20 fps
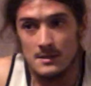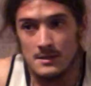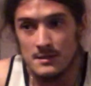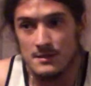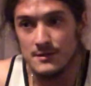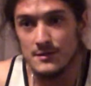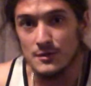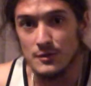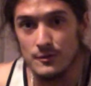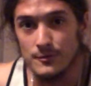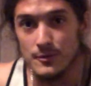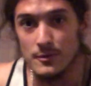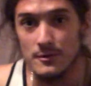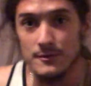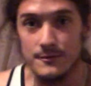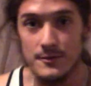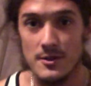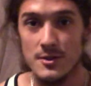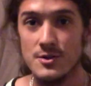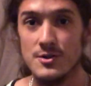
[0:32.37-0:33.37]
So for a
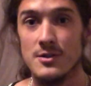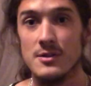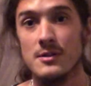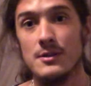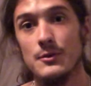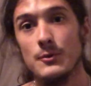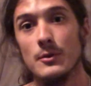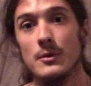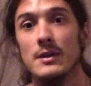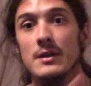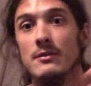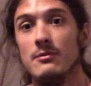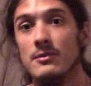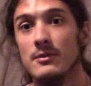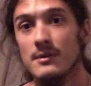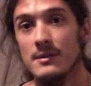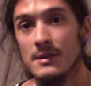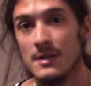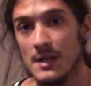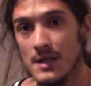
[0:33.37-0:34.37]
function, you are
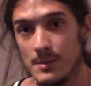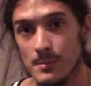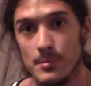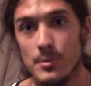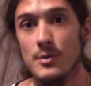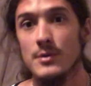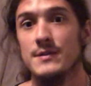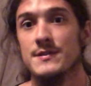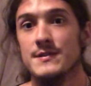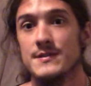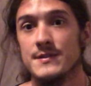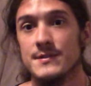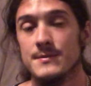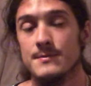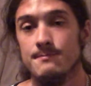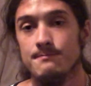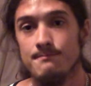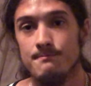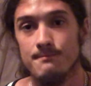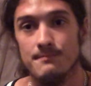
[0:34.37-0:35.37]
given inputs.
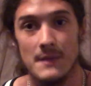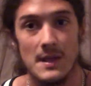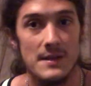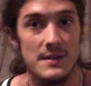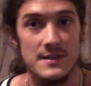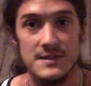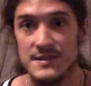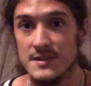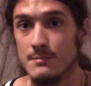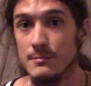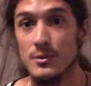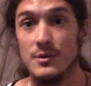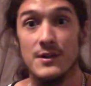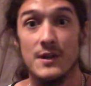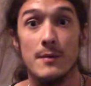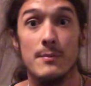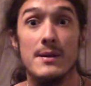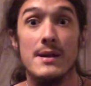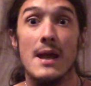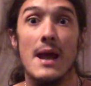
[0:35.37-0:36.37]
These inputs
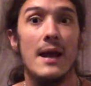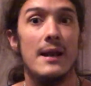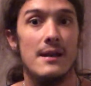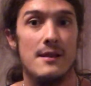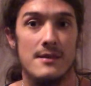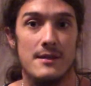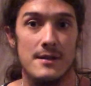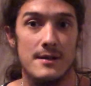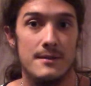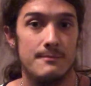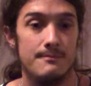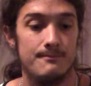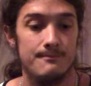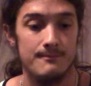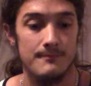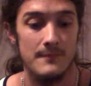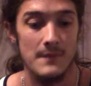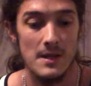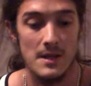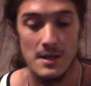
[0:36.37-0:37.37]
could be anything.
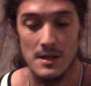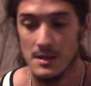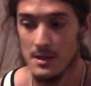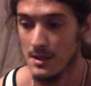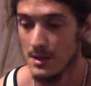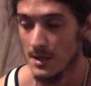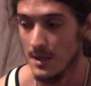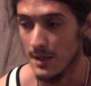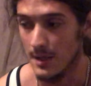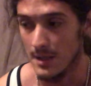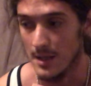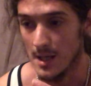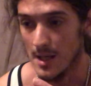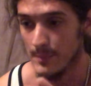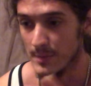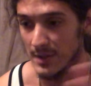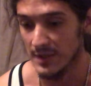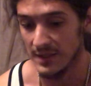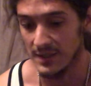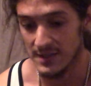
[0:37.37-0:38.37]
I'm
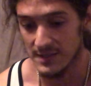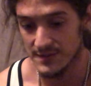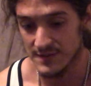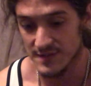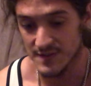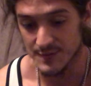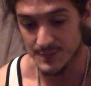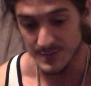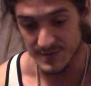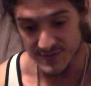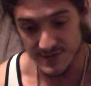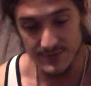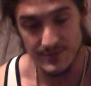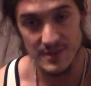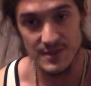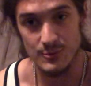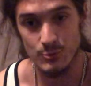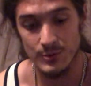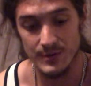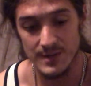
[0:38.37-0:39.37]
not going to get into the
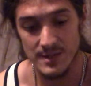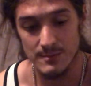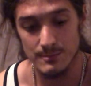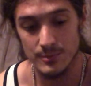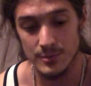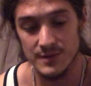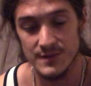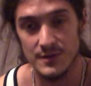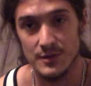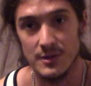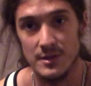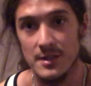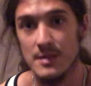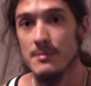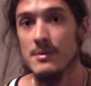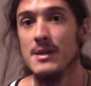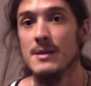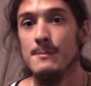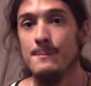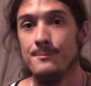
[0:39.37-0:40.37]
specifics what the inputs are going to
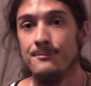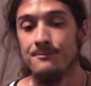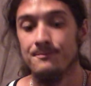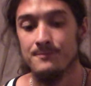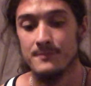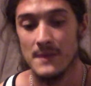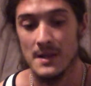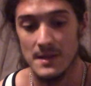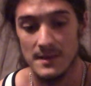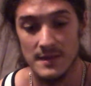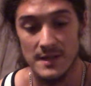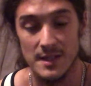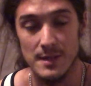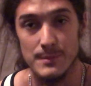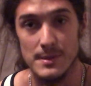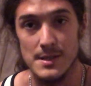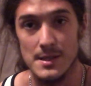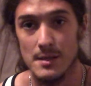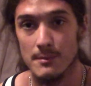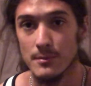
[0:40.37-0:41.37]
be. They can be
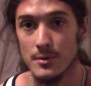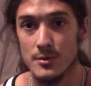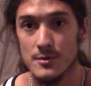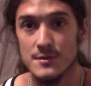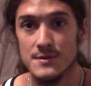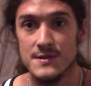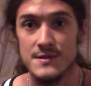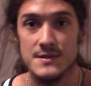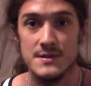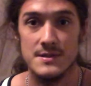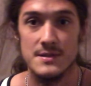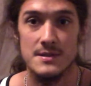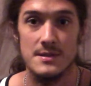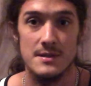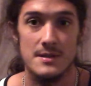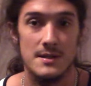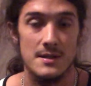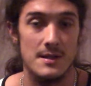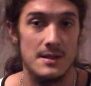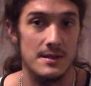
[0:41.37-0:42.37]
numbers,
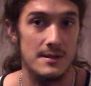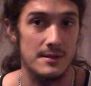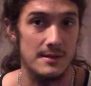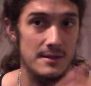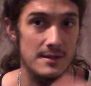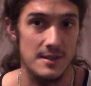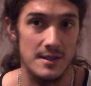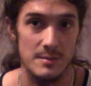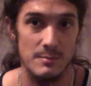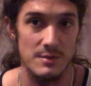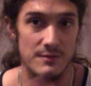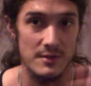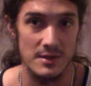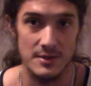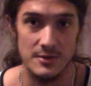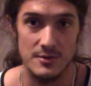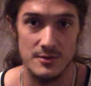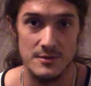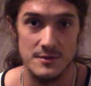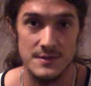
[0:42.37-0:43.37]
they can be
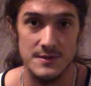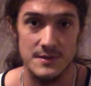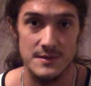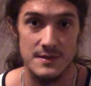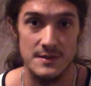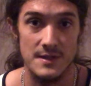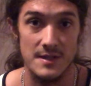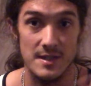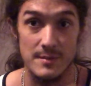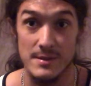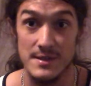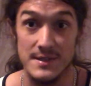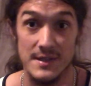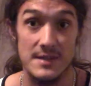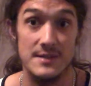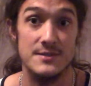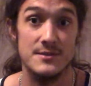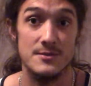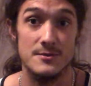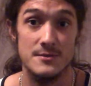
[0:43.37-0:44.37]
vectors, they can be
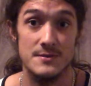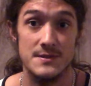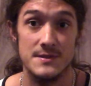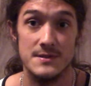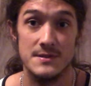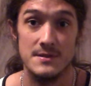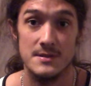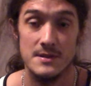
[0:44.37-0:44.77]
tensors.